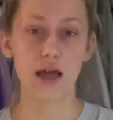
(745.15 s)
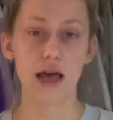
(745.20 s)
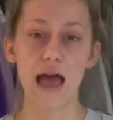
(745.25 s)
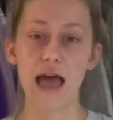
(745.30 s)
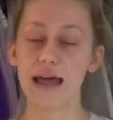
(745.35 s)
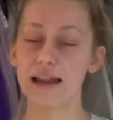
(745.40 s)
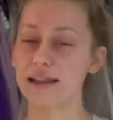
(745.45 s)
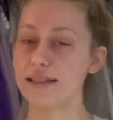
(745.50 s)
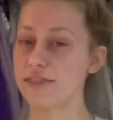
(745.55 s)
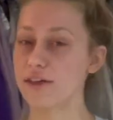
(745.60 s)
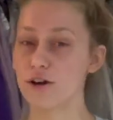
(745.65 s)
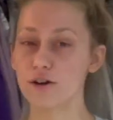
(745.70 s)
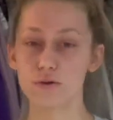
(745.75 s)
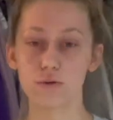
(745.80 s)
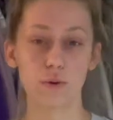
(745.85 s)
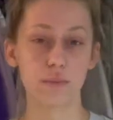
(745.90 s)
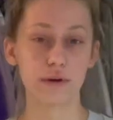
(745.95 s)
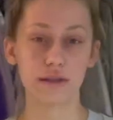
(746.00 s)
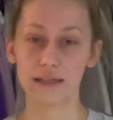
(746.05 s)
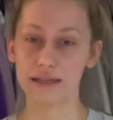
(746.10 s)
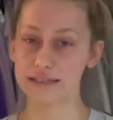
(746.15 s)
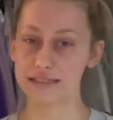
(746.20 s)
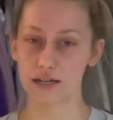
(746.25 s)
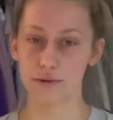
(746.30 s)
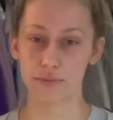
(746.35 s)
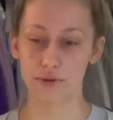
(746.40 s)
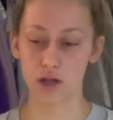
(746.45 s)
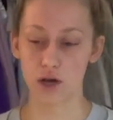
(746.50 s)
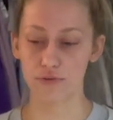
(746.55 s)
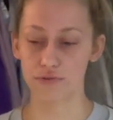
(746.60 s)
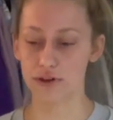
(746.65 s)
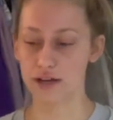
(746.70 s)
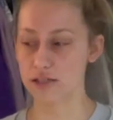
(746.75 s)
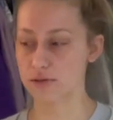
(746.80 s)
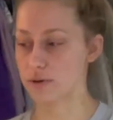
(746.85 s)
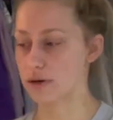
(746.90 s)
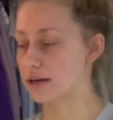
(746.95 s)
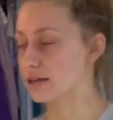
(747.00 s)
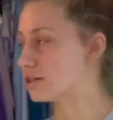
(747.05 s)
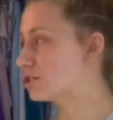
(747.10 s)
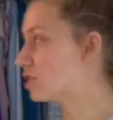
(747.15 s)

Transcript: And those will be linked down below if you guys want to